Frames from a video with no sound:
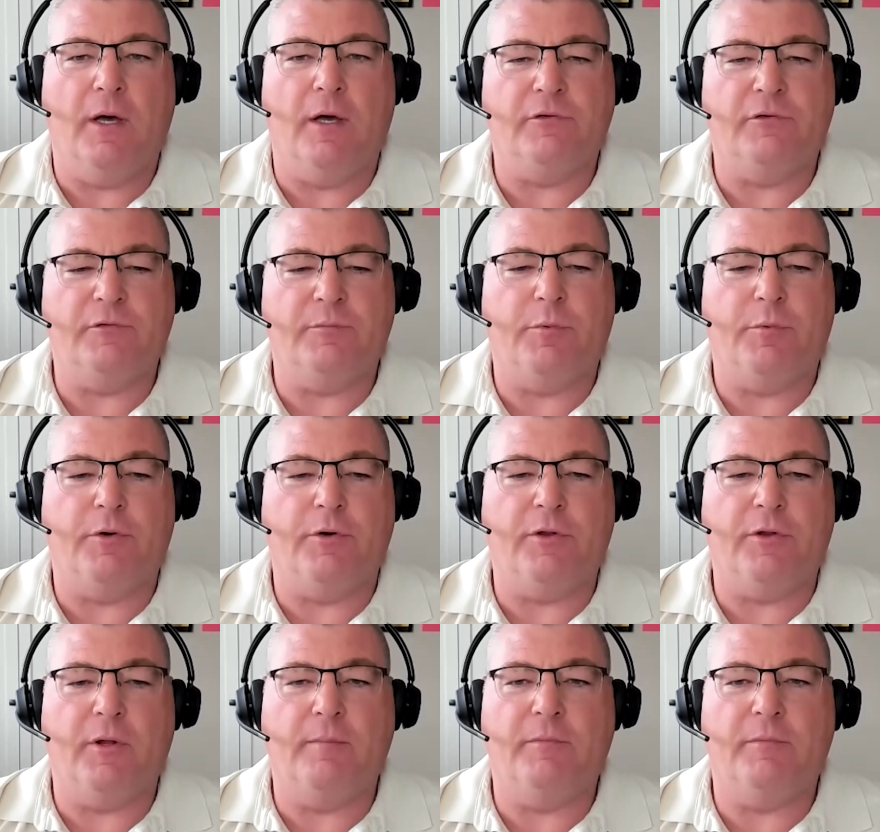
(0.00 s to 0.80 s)

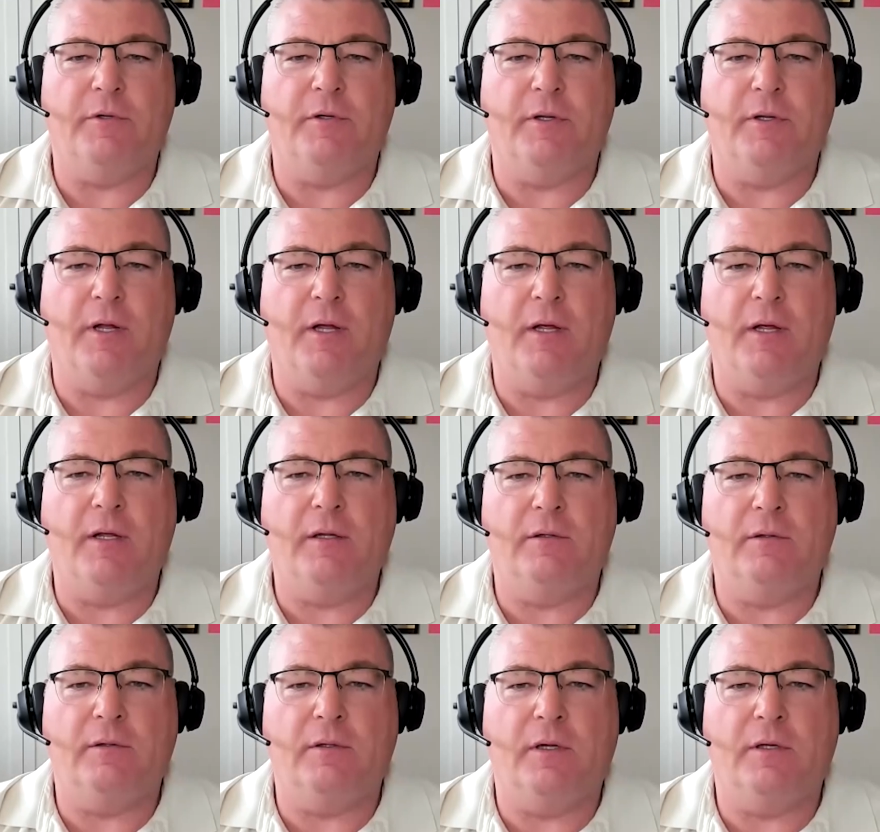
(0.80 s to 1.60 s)
support them today
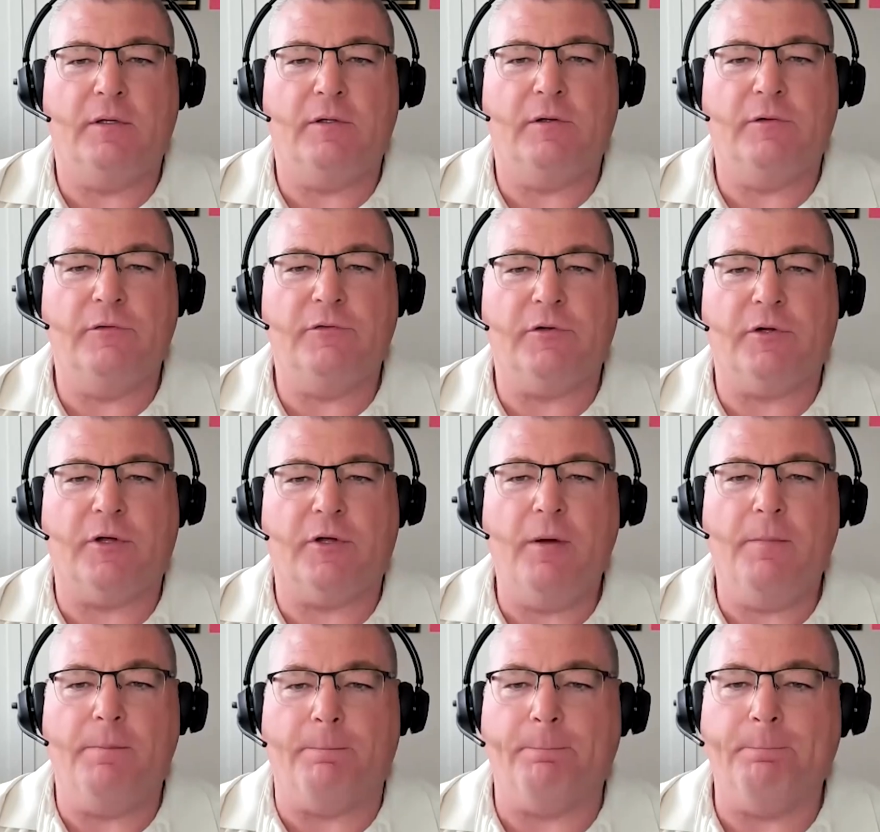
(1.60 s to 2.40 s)
and years to
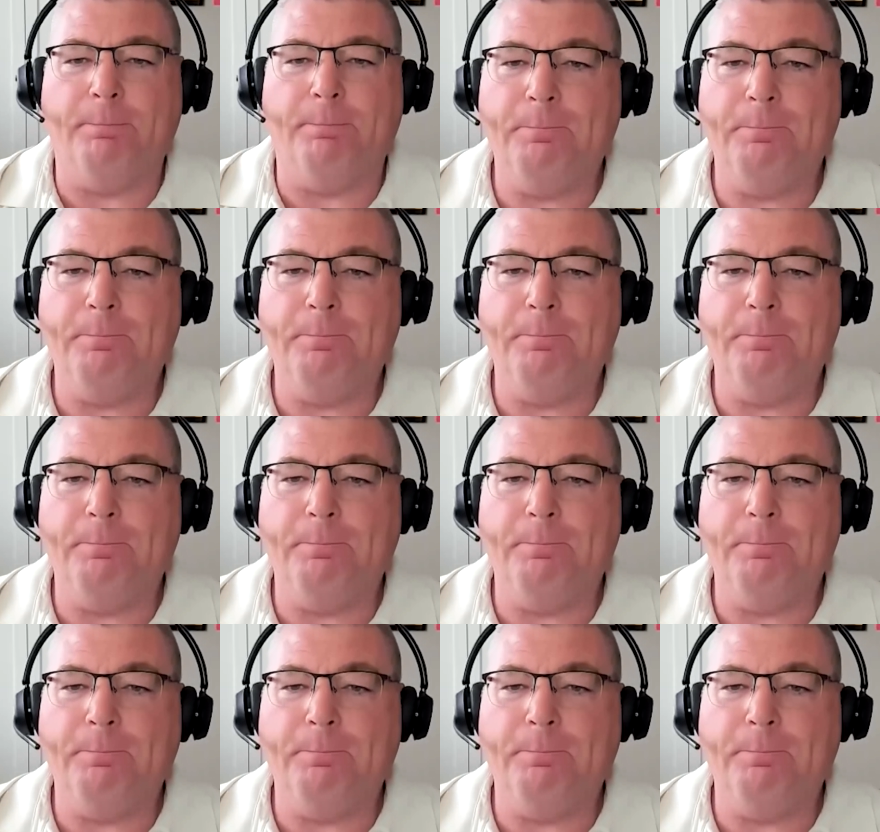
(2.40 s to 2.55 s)
come.